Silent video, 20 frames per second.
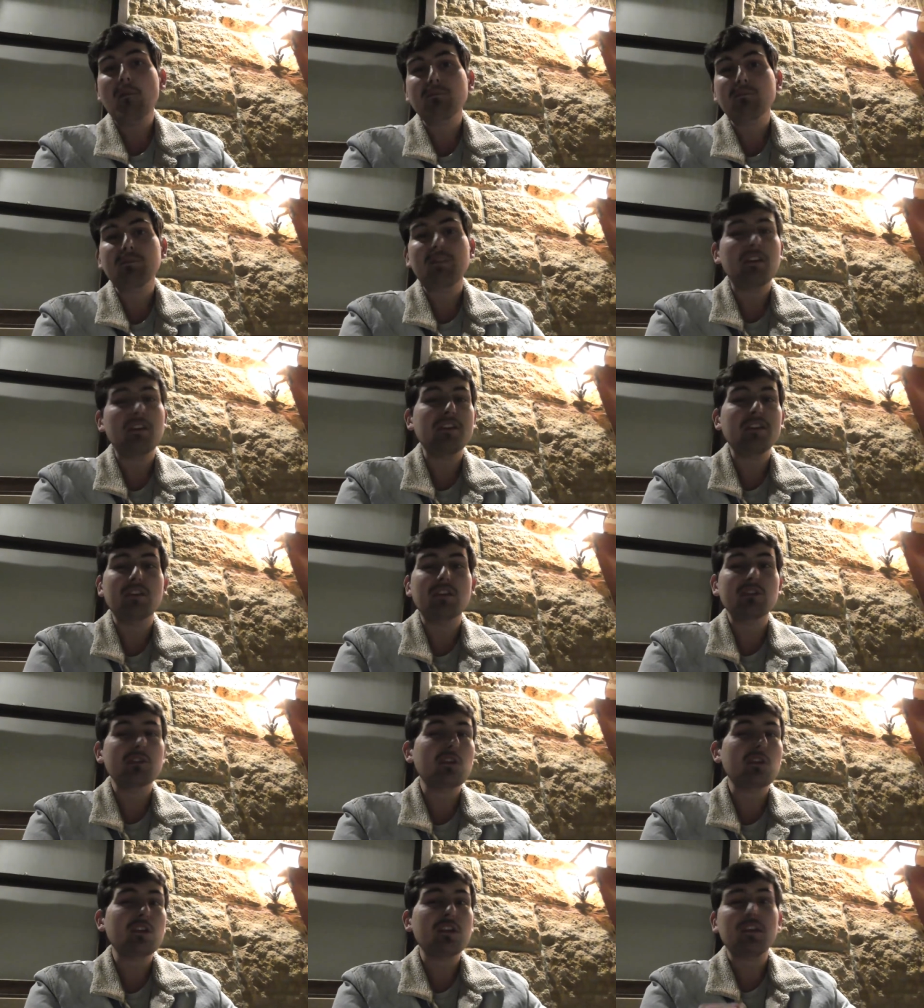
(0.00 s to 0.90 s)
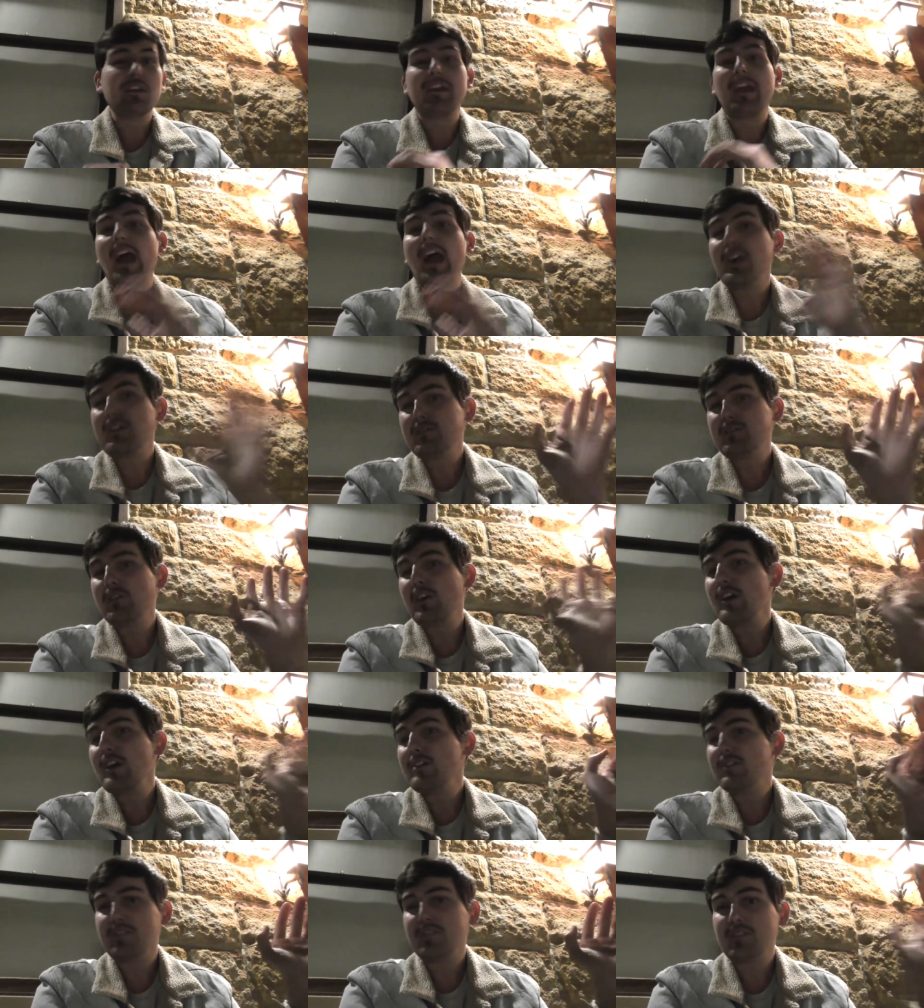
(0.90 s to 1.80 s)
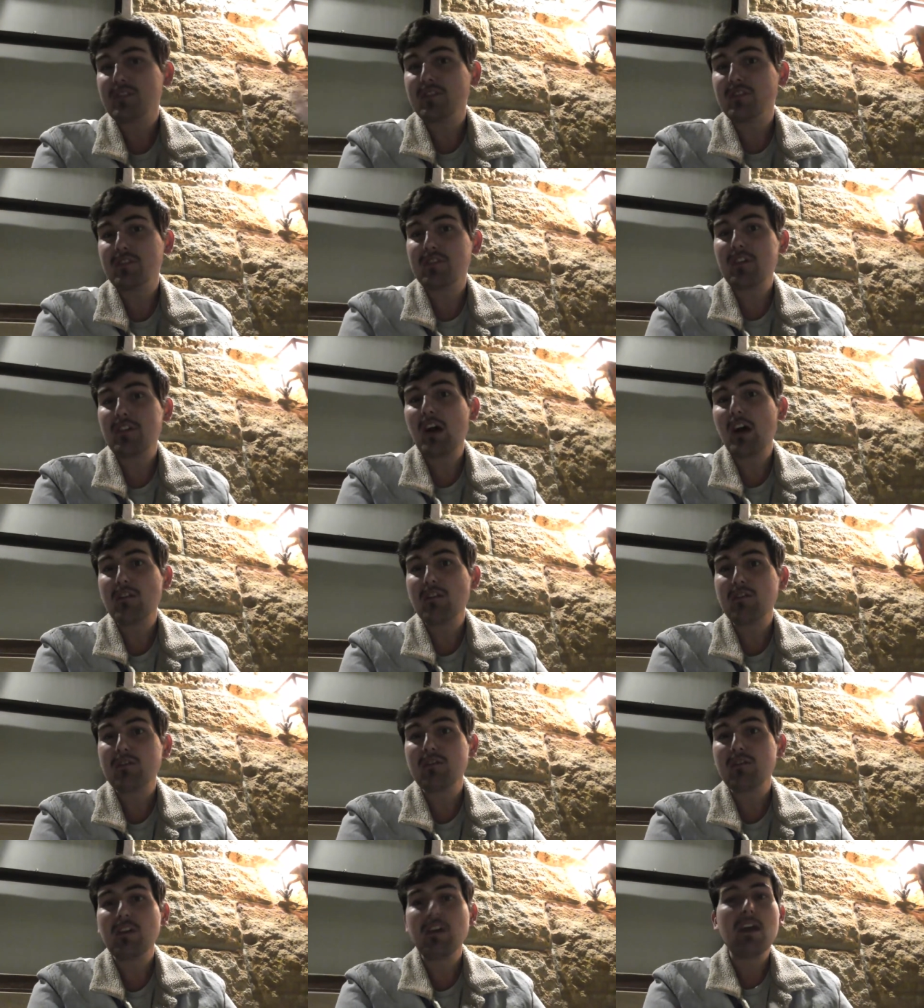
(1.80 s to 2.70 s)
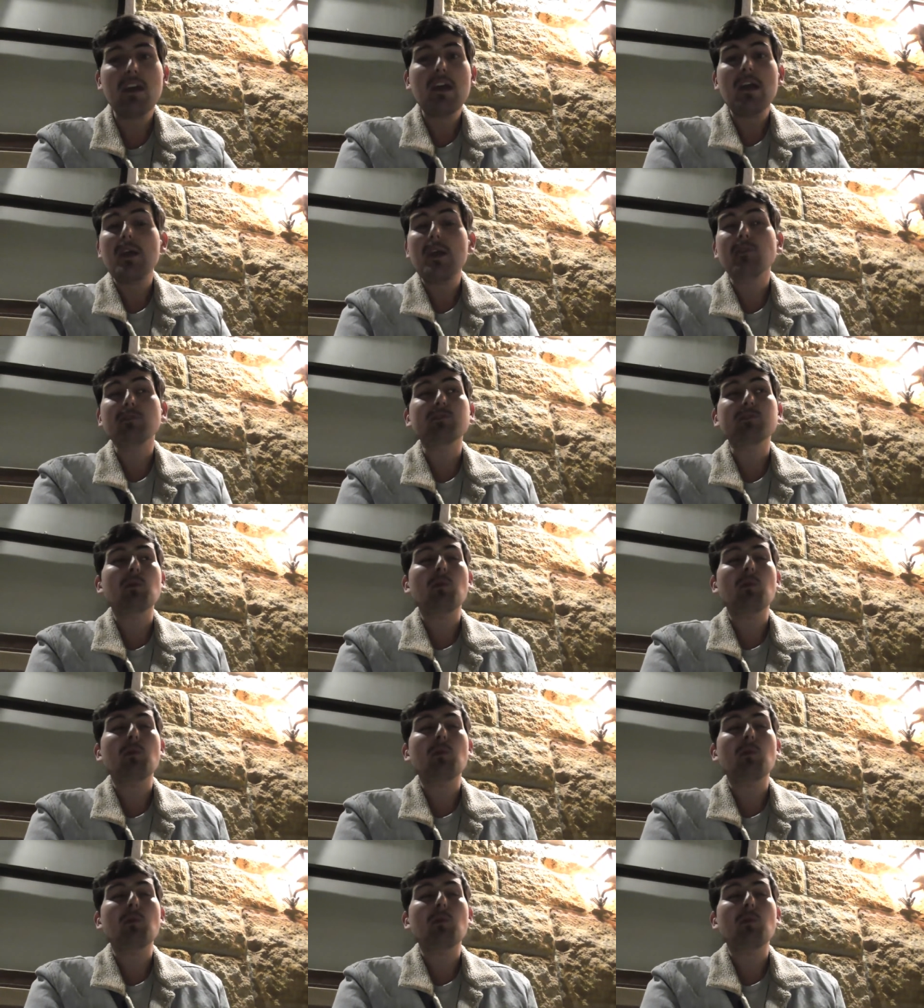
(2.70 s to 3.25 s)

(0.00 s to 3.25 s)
They did a lot of the catchphrases and stuff. It was